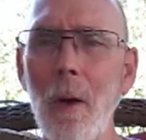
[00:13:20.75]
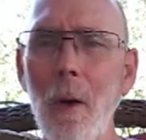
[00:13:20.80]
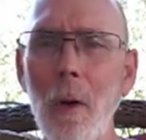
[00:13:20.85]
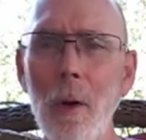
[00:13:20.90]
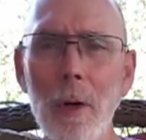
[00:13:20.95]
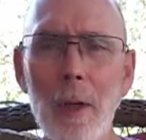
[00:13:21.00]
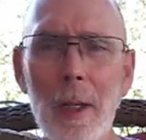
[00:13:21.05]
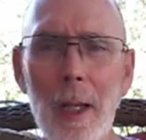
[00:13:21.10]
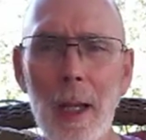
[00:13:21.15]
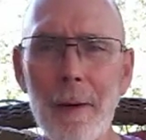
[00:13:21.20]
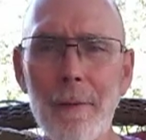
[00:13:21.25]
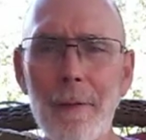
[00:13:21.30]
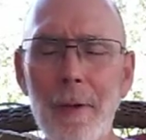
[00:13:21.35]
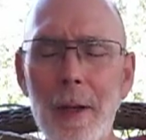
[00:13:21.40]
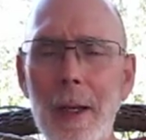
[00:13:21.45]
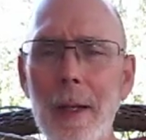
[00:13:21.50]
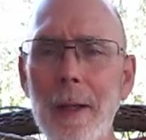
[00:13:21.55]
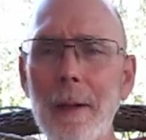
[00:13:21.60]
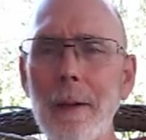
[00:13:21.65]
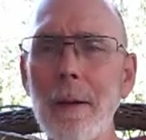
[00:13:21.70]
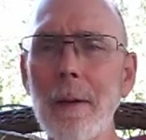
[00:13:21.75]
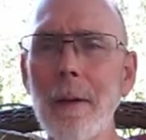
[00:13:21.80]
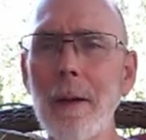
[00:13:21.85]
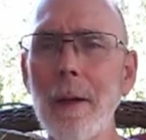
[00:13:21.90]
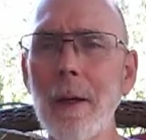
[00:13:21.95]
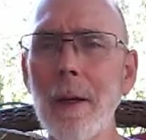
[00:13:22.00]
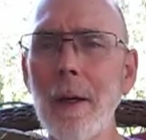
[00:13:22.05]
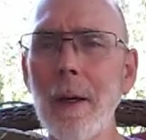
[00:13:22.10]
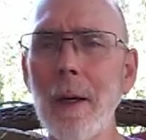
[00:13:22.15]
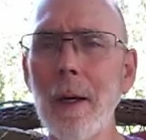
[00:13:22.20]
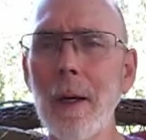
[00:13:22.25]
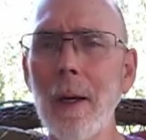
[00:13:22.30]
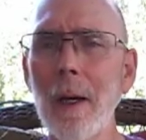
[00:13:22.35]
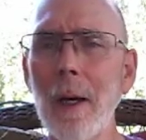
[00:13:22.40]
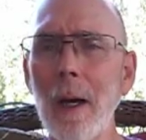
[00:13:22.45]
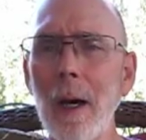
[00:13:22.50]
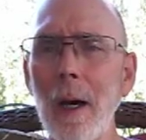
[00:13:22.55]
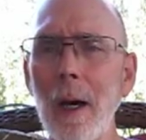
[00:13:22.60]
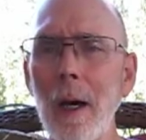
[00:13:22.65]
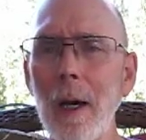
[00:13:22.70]
or living
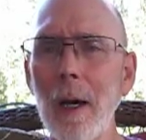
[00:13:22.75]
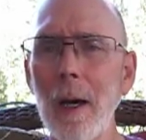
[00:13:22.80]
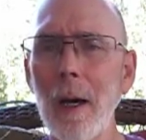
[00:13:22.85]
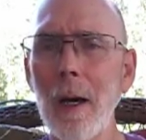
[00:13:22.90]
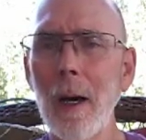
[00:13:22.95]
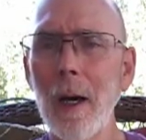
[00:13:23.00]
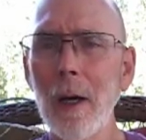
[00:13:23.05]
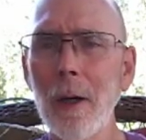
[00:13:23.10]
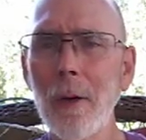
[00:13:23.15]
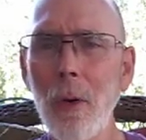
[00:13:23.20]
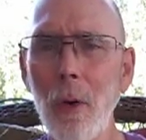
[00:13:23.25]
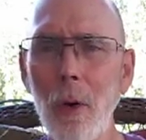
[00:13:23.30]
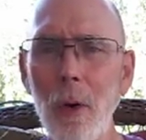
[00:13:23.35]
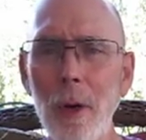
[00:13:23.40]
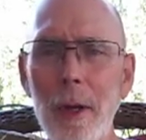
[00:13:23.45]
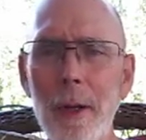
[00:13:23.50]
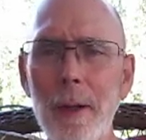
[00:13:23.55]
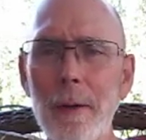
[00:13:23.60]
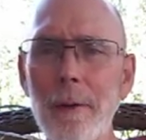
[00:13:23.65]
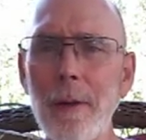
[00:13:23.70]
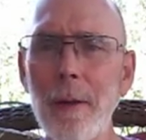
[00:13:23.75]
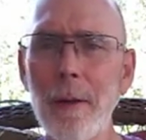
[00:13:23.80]
according